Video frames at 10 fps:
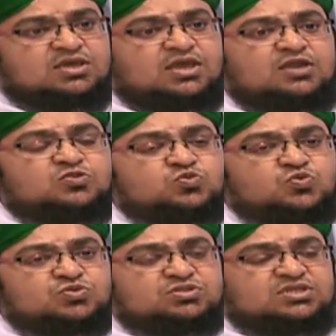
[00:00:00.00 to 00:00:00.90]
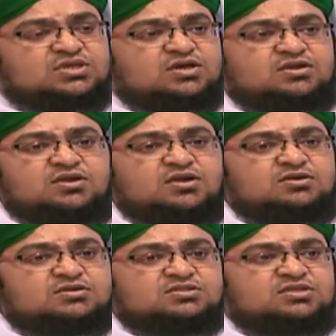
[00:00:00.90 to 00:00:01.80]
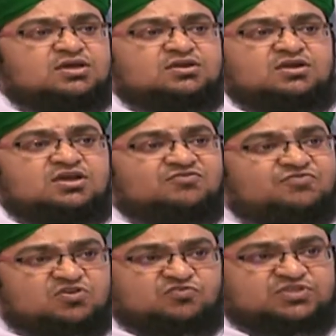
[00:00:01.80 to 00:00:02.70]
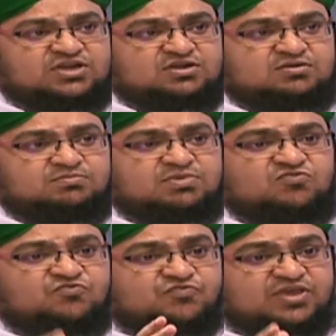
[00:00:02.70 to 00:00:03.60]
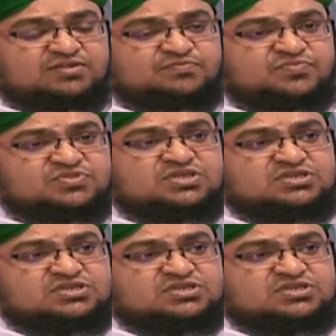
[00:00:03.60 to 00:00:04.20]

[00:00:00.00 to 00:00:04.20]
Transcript: and though they are not aware of that, but when they